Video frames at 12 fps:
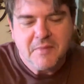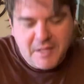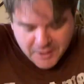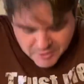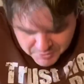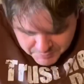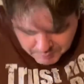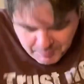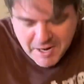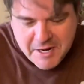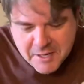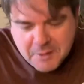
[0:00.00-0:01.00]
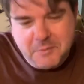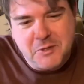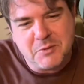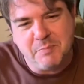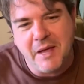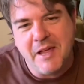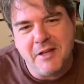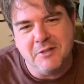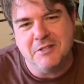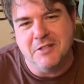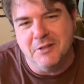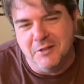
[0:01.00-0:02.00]
and just bam, just
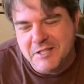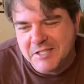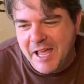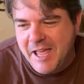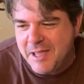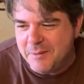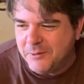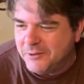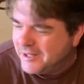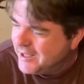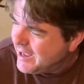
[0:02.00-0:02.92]
pounds on the table.